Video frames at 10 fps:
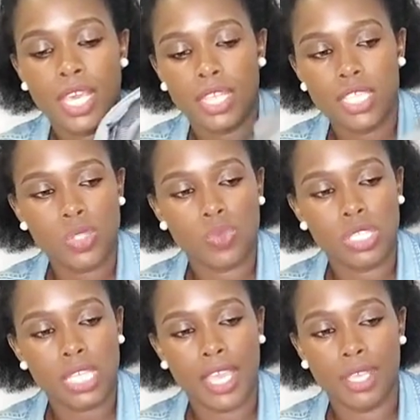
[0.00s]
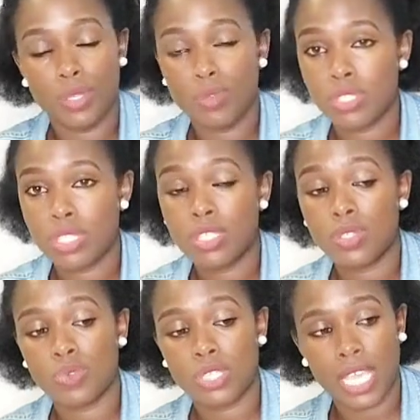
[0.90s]
This is what I used. This
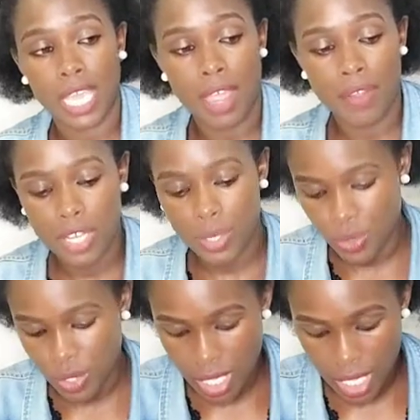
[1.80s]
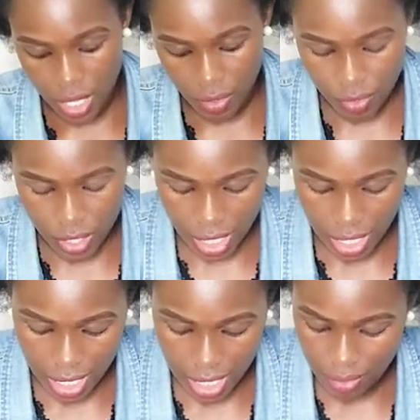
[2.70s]
is what I carried. It was a gift,
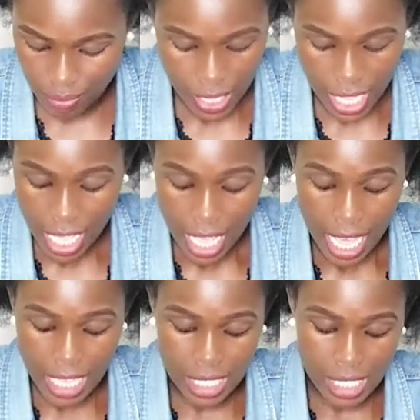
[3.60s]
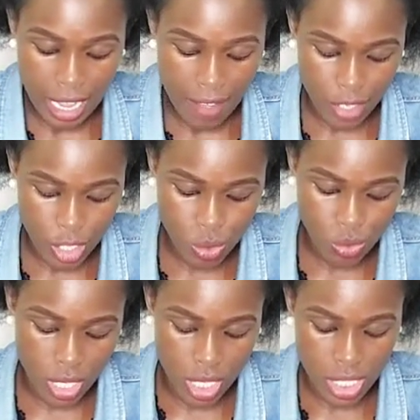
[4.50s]
and I just love it to
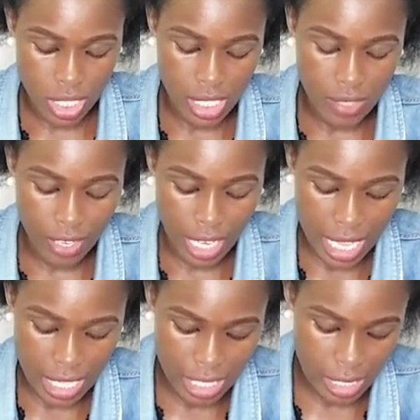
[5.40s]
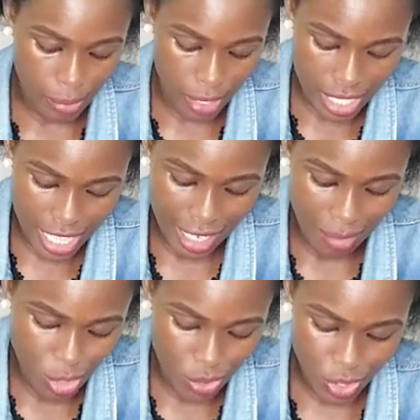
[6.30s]
date. It even has this place that I'm
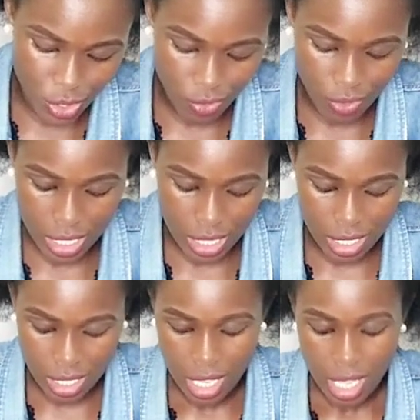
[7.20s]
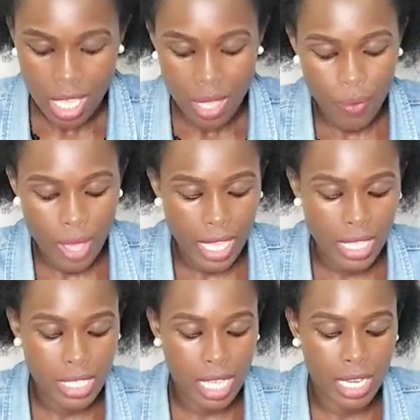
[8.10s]
showing you first, where
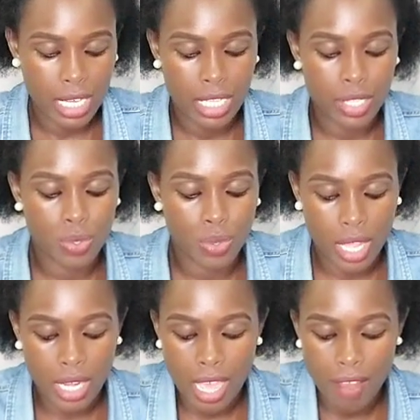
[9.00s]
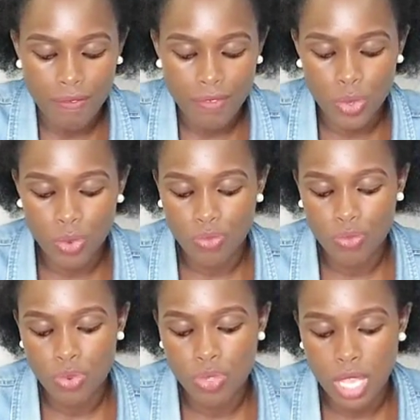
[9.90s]
you can have your
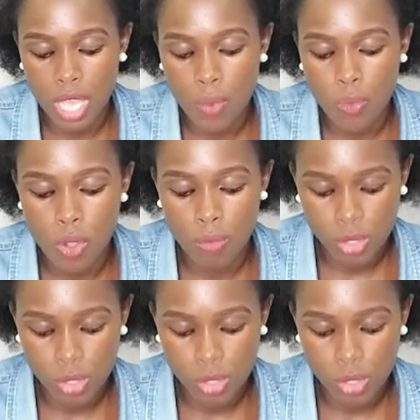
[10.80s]
food warm.